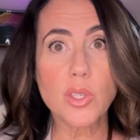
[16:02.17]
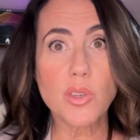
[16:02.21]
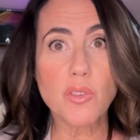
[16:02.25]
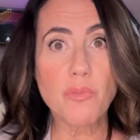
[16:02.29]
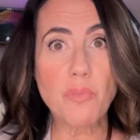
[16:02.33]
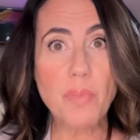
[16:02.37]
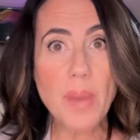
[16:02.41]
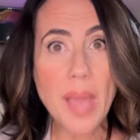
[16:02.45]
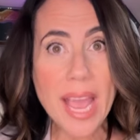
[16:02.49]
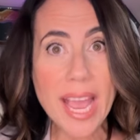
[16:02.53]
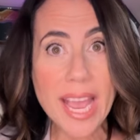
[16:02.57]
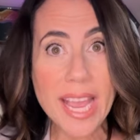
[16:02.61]

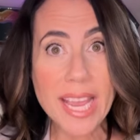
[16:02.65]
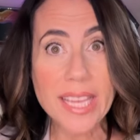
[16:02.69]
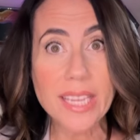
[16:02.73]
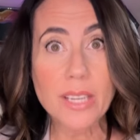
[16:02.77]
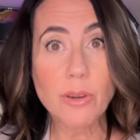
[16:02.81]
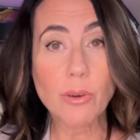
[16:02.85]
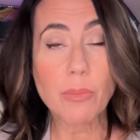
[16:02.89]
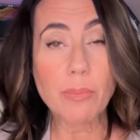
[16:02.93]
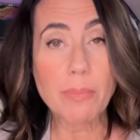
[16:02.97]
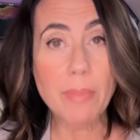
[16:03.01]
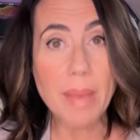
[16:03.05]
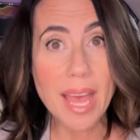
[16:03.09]
you've paid
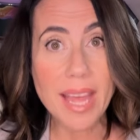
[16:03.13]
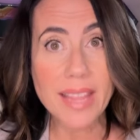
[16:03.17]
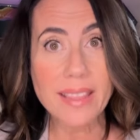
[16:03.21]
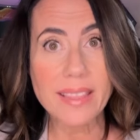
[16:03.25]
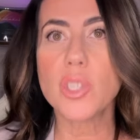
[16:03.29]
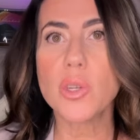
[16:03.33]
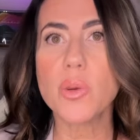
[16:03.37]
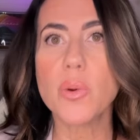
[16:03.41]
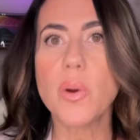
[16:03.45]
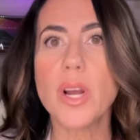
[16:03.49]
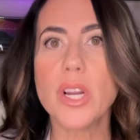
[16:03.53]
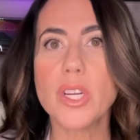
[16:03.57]
or met
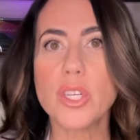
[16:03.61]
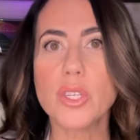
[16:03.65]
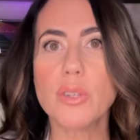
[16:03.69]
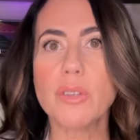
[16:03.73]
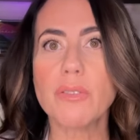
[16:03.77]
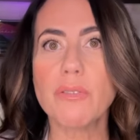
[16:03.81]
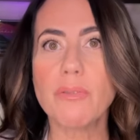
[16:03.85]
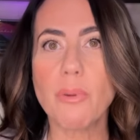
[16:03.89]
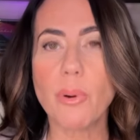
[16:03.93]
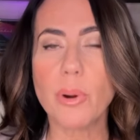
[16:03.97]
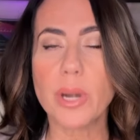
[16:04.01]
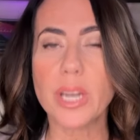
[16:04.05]

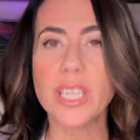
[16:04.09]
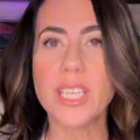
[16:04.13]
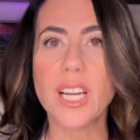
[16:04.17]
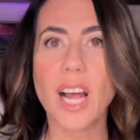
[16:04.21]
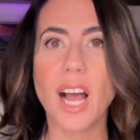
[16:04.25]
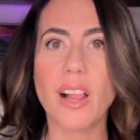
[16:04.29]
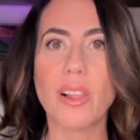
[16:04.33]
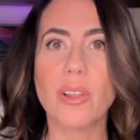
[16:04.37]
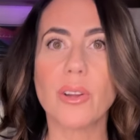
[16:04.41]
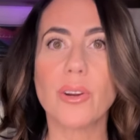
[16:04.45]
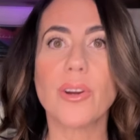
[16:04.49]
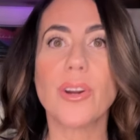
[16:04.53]

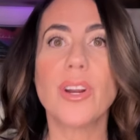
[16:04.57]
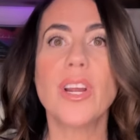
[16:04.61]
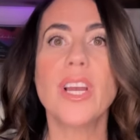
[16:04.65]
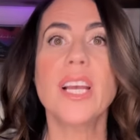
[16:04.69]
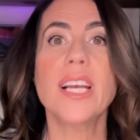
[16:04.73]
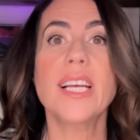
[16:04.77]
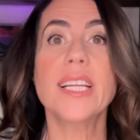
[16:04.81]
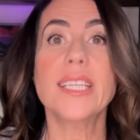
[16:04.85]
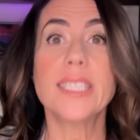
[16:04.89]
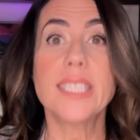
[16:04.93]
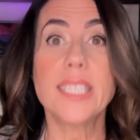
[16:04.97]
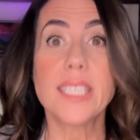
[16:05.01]
$240
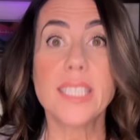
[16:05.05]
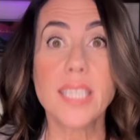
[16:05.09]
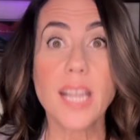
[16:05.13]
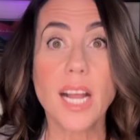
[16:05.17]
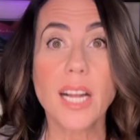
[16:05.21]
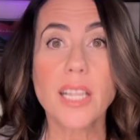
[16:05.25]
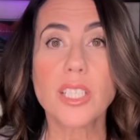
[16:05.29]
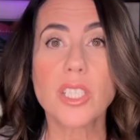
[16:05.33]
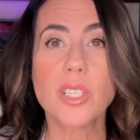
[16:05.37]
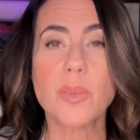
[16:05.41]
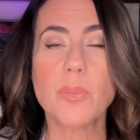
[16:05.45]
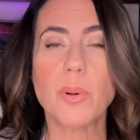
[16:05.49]

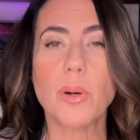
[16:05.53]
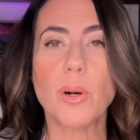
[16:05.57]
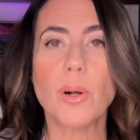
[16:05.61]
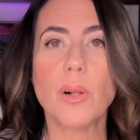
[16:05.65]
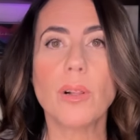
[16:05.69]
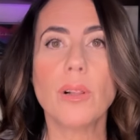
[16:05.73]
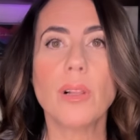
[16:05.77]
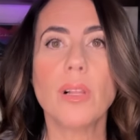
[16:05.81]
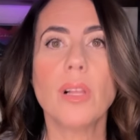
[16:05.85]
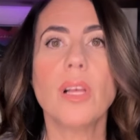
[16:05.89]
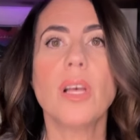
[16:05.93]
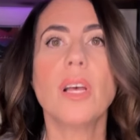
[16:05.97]
deductible,